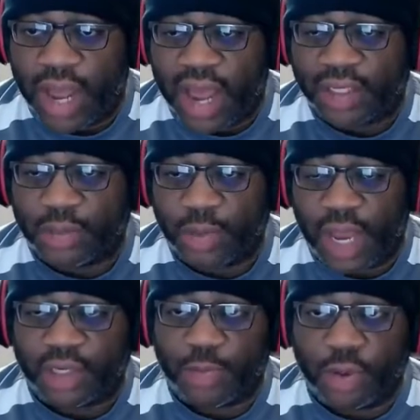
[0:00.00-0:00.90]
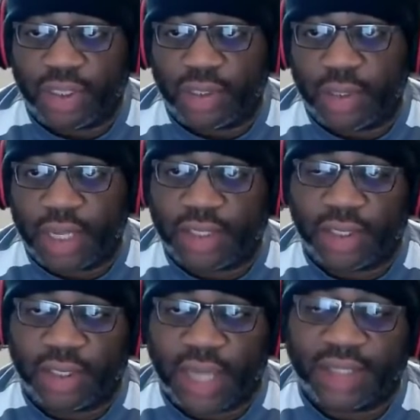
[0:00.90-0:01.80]

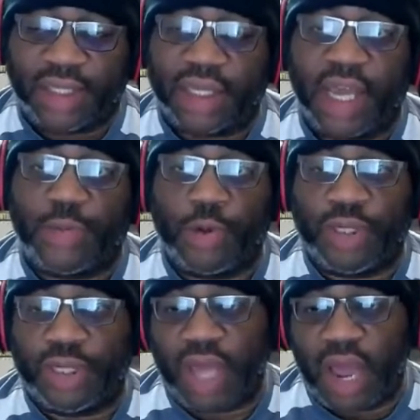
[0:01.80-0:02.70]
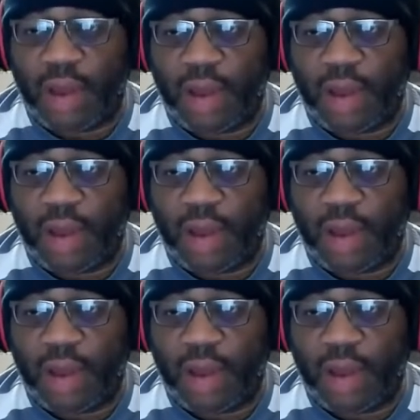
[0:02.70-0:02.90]
is the case most of the time,